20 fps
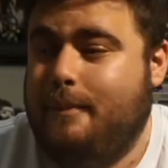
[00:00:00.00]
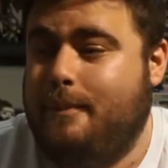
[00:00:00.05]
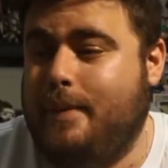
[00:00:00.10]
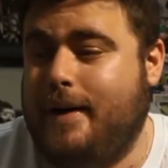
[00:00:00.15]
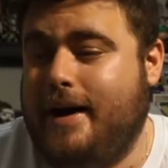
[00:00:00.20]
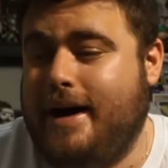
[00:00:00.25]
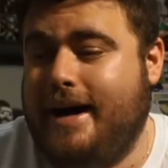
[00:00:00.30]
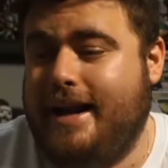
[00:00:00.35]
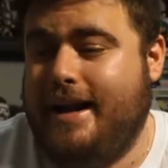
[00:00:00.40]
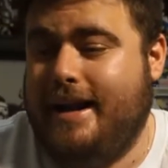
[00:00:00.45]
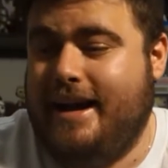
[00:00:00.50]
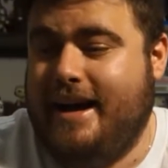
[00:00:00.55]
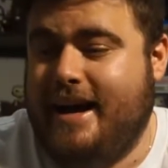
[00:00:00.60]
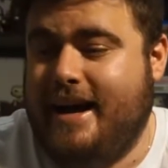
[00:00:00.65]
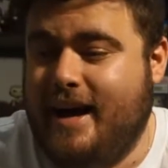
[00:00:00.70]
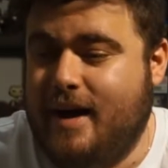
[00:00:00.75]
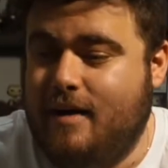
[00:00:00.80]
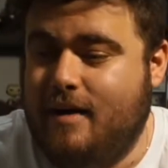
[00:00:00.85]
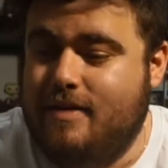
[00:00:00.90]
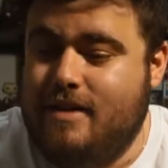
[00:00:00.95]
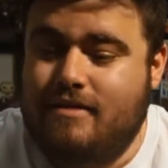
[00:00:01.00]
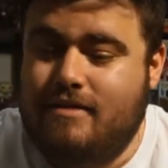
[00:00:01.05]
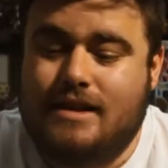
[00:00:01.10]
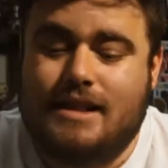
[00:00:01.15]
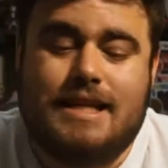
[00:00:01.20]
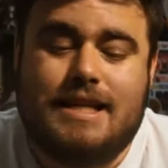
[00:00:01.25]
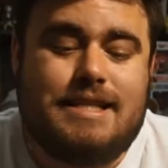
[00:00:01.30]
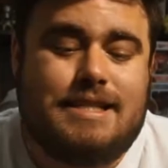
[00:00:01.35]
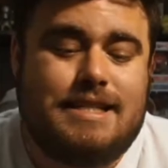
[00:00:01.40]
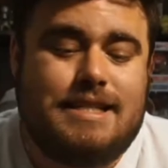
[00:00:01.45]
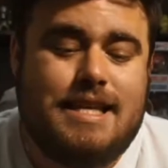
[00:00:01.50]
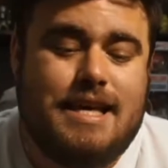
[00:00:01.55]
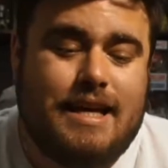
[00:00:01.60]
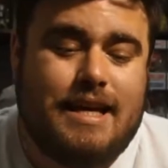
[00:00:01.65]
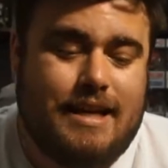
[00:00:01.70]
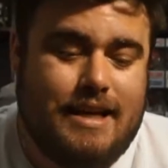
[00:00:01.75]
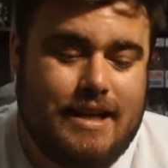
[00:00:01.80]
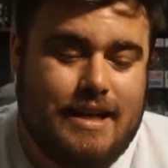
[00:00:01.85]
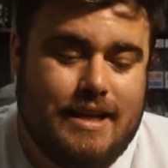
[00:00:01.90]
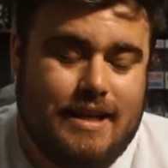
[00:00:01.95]
But they released
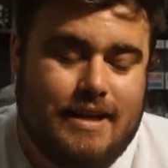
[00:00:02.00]
that